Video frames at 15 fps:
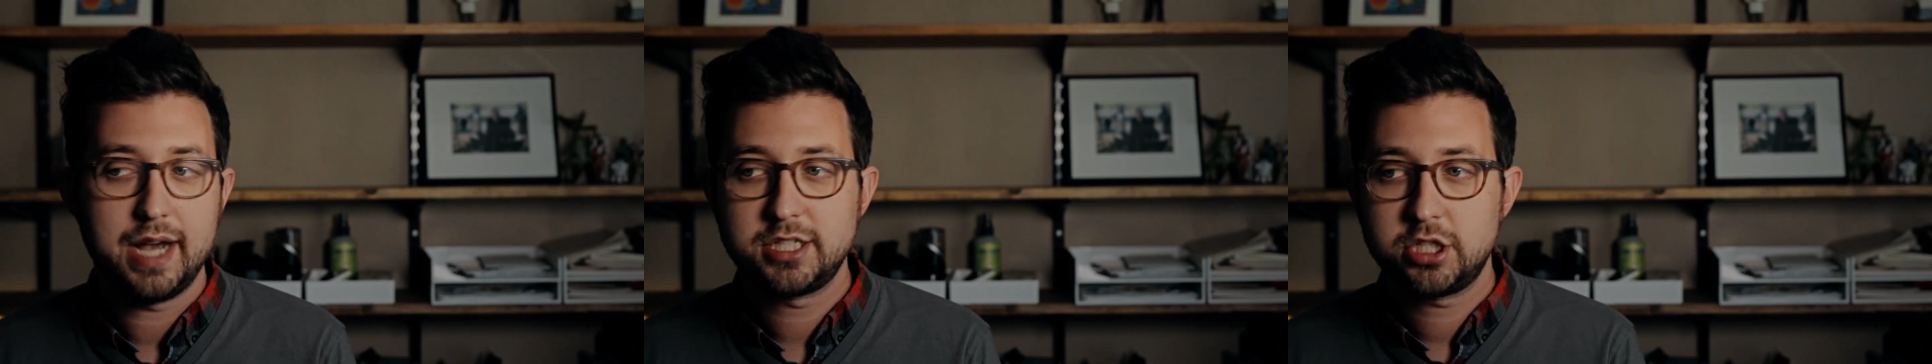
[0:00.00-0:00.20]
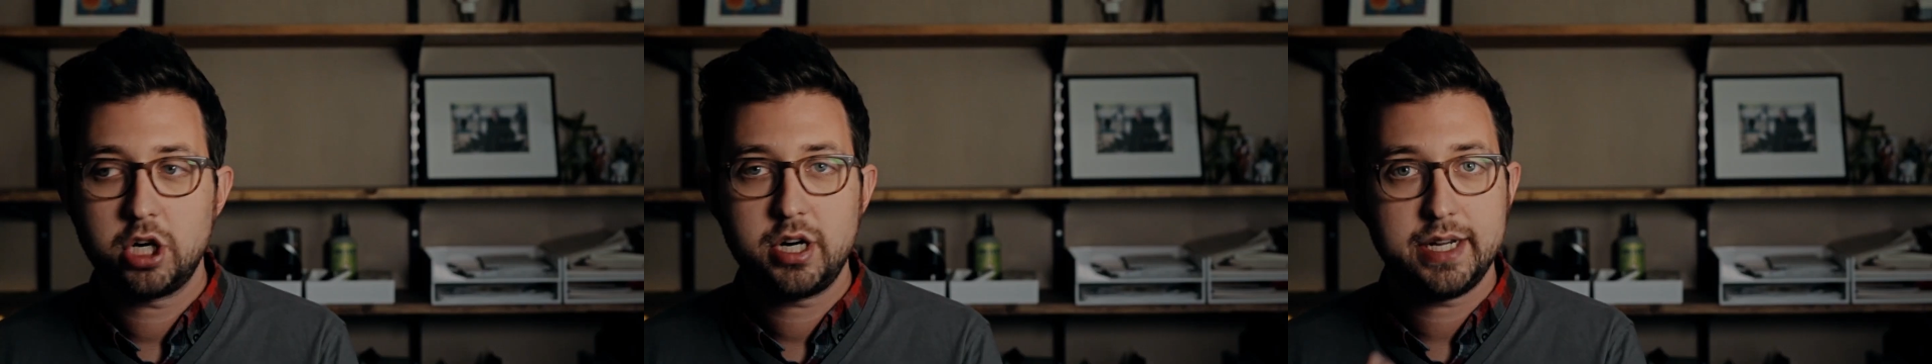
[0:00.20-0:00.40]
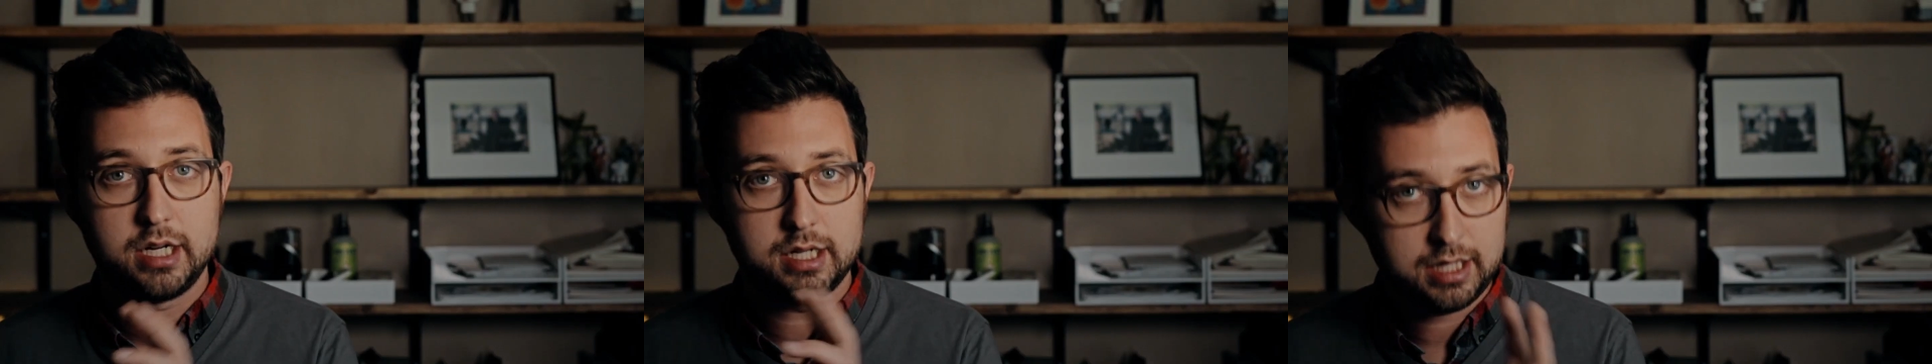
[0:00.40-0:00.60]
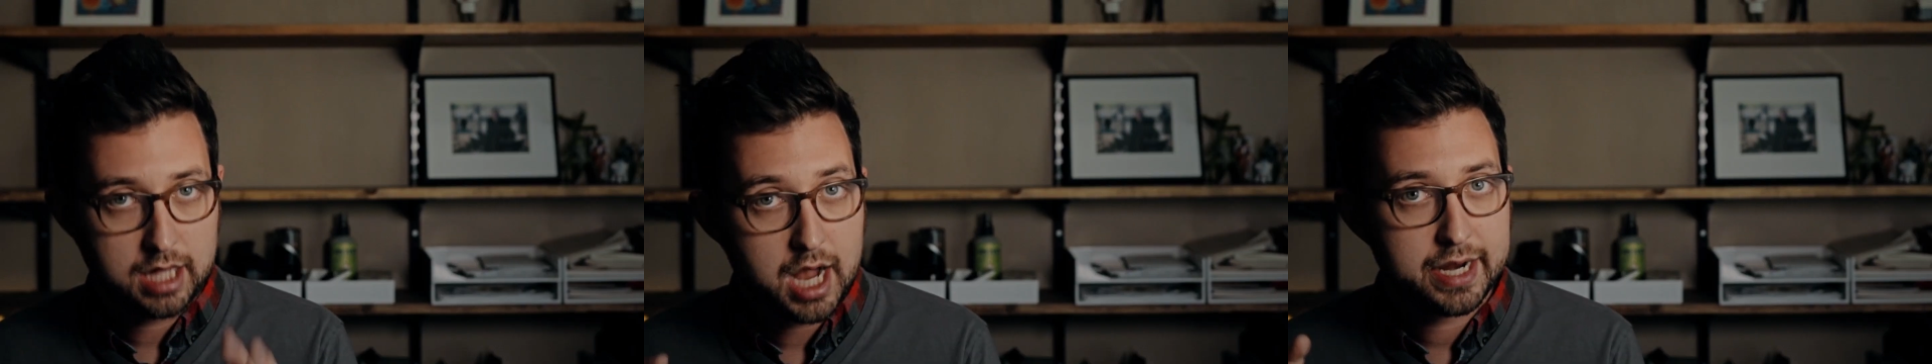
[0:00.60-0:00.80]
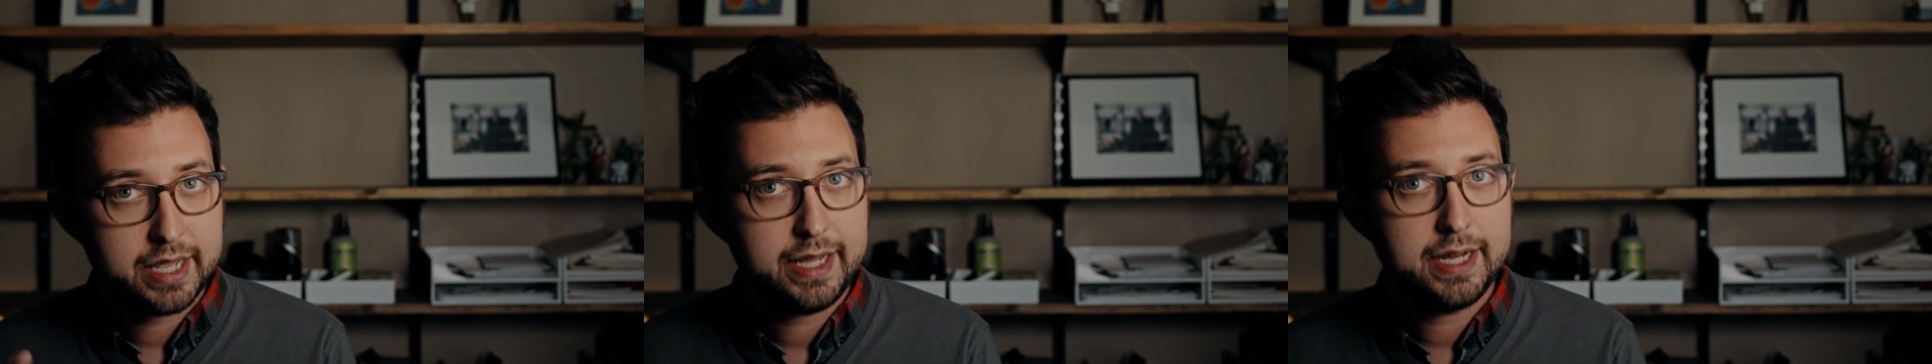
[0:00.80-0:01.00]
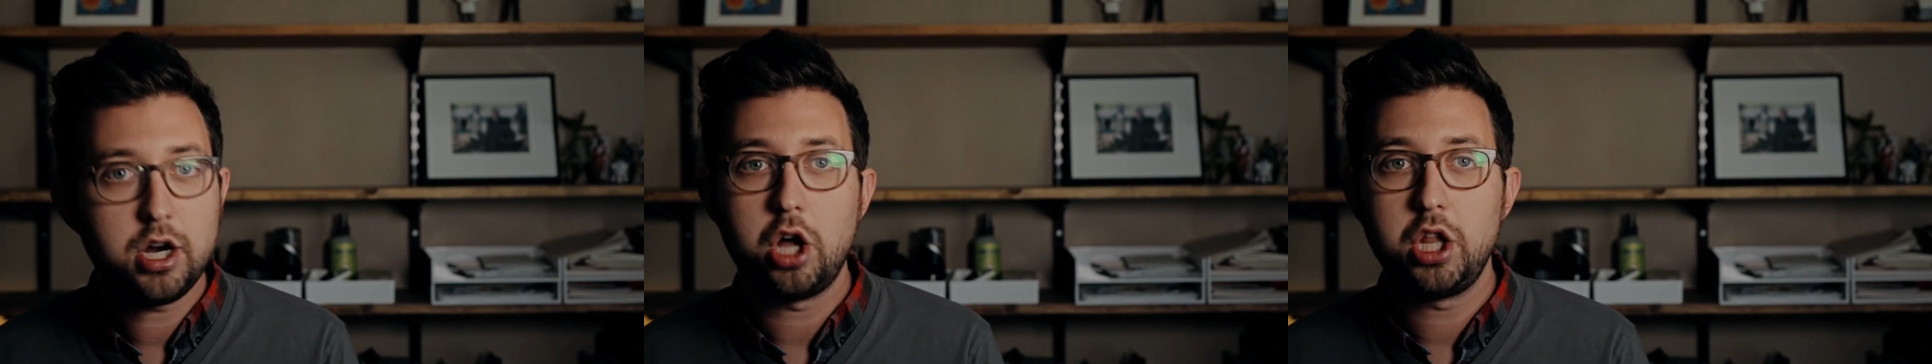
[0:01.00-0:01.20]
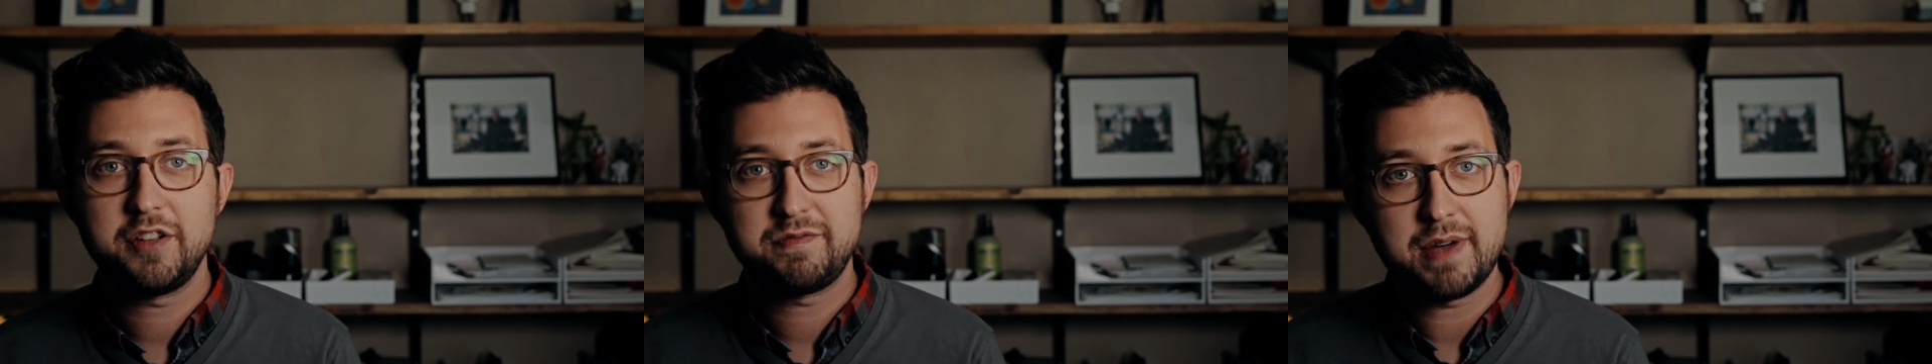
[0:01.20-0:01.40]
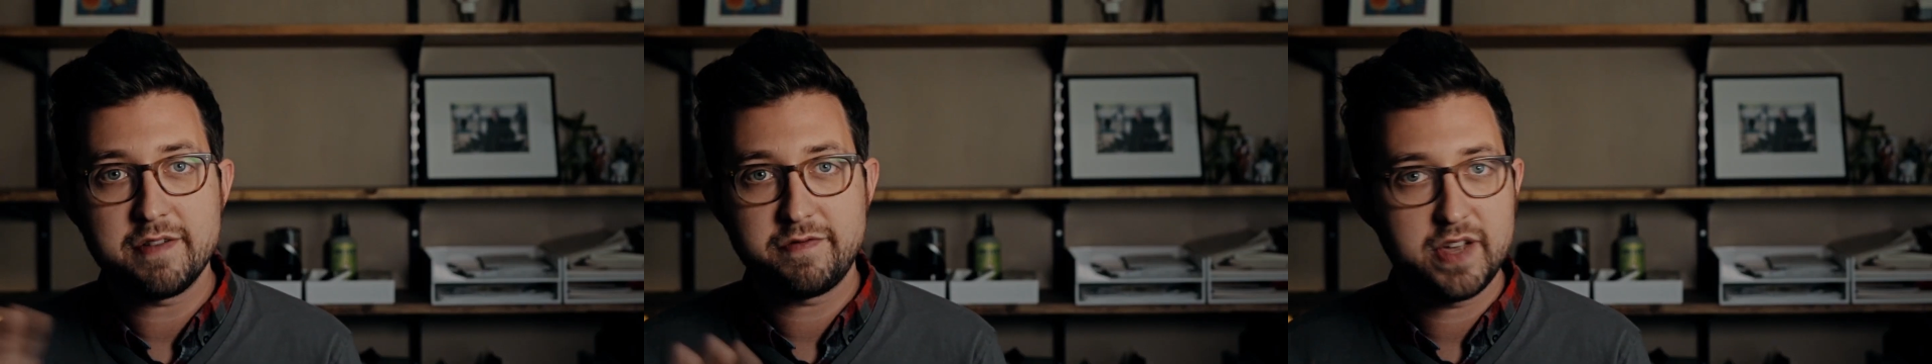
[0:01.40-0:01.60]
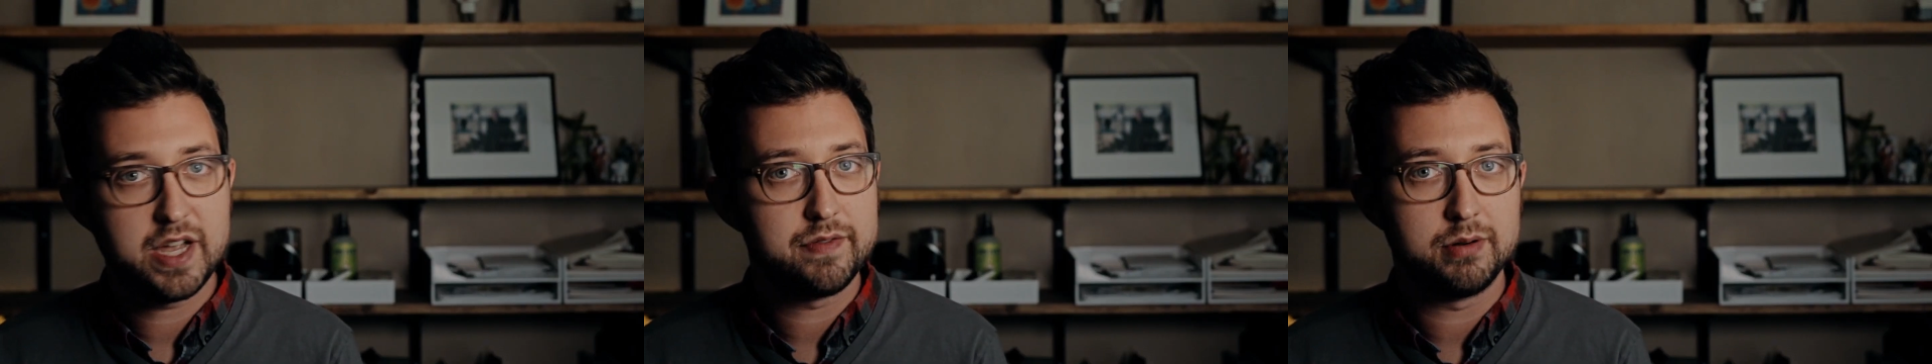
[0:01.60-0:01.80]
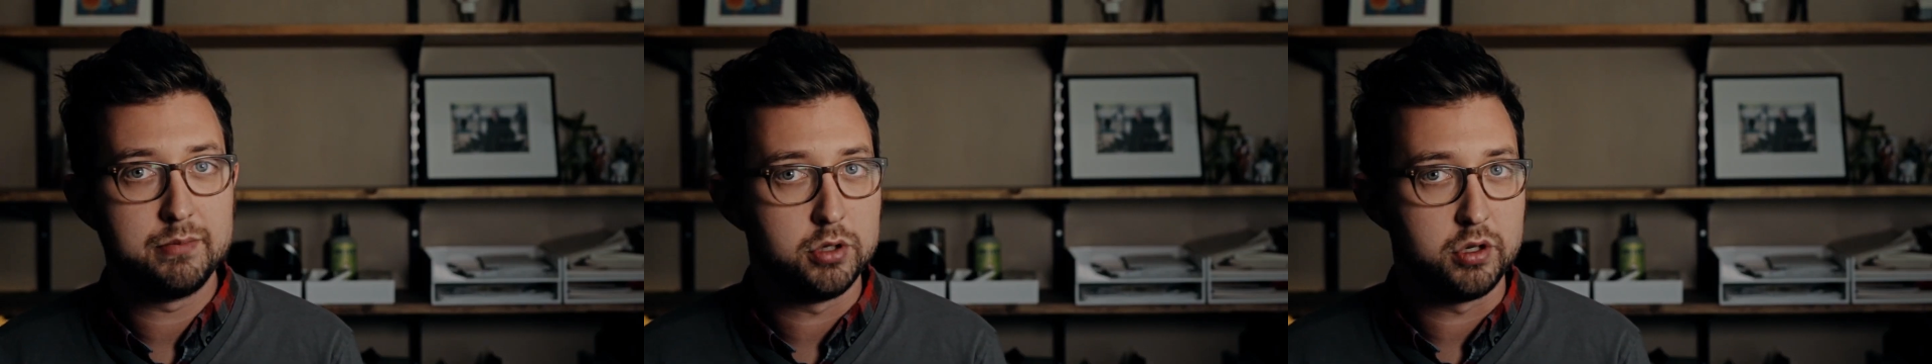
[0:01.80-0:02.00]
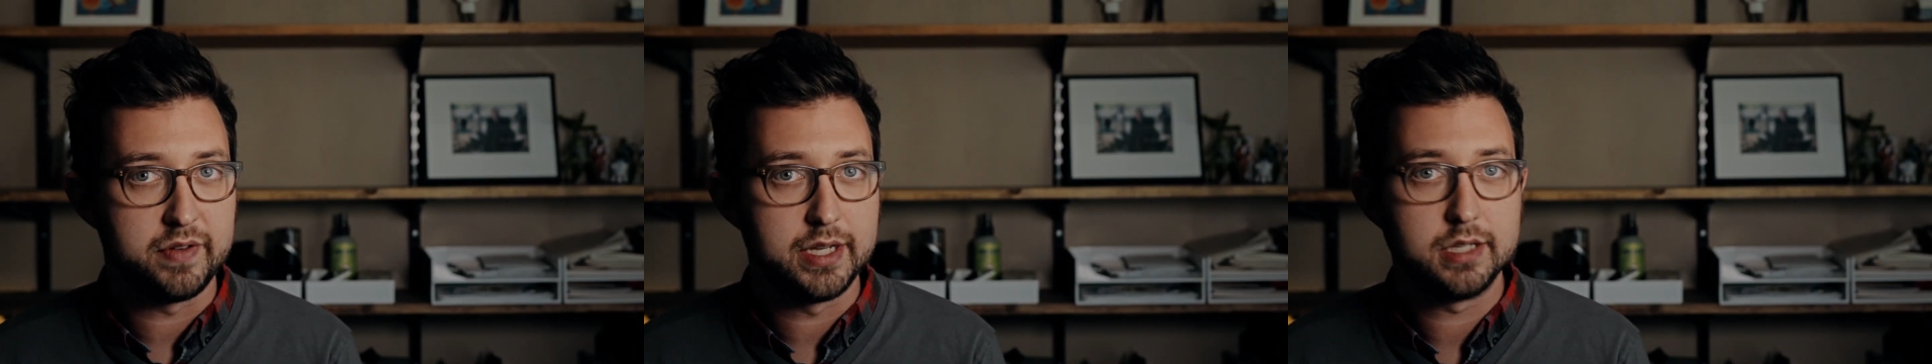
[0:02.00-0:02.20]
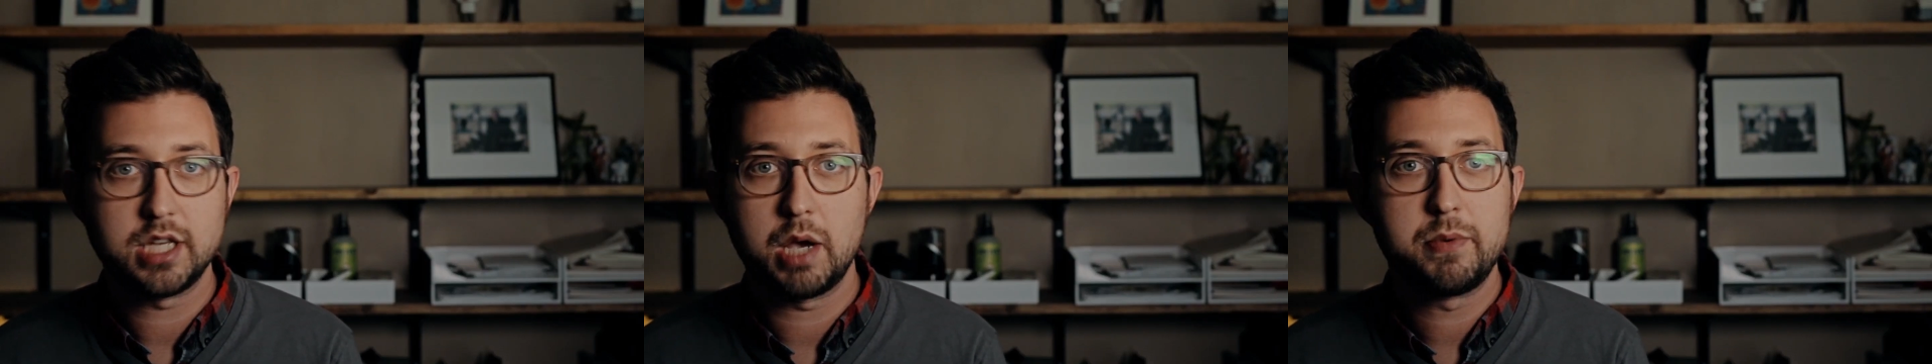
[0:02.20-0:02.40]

I started clocking all of my favorite movies.